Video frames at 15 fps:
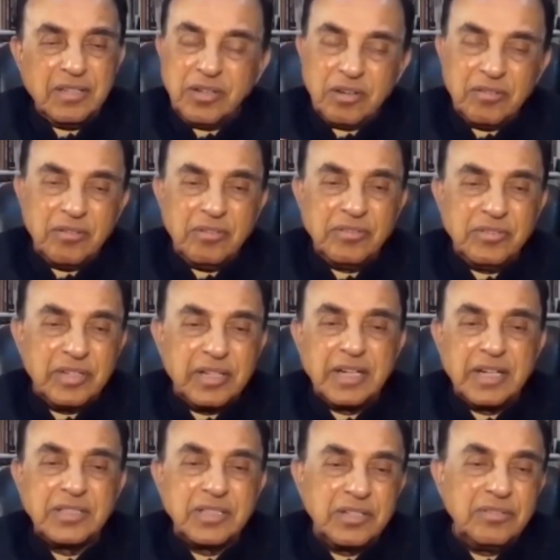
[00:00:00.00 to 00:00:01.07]
you're going to
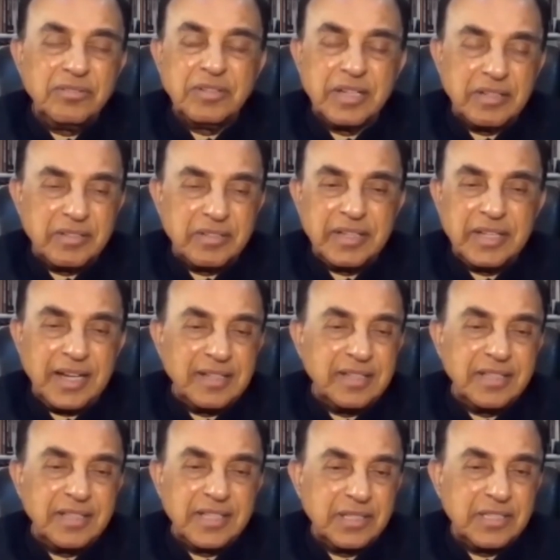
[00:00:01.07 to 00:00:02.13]
continue to get
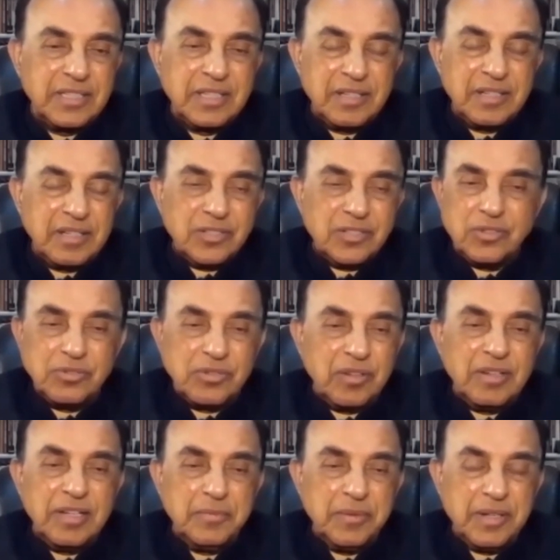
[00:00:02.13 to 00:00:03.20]
these
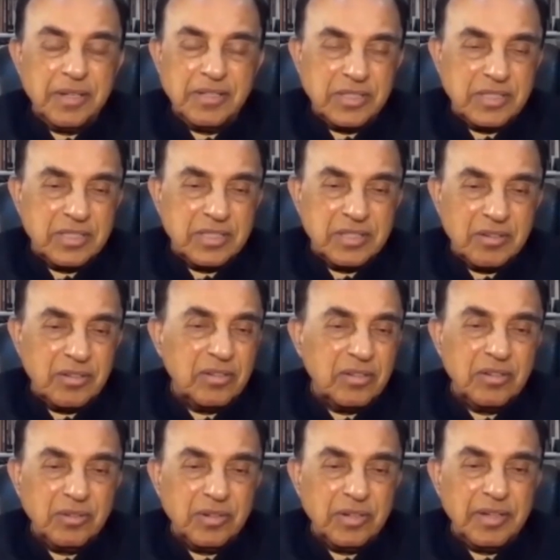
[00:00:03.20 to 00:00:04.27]
pseudo-liberals
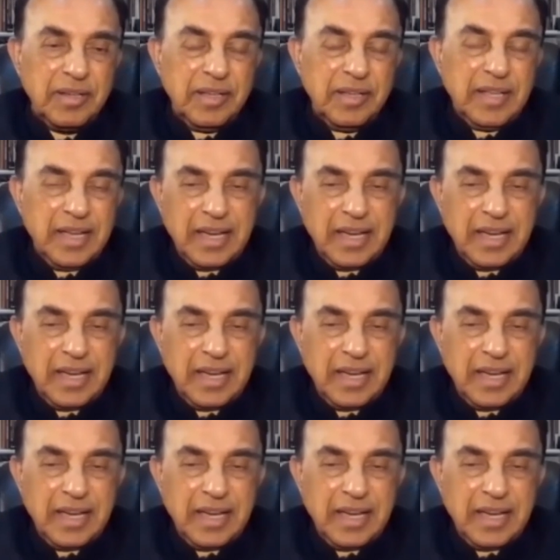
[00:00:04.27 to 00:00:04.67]
over.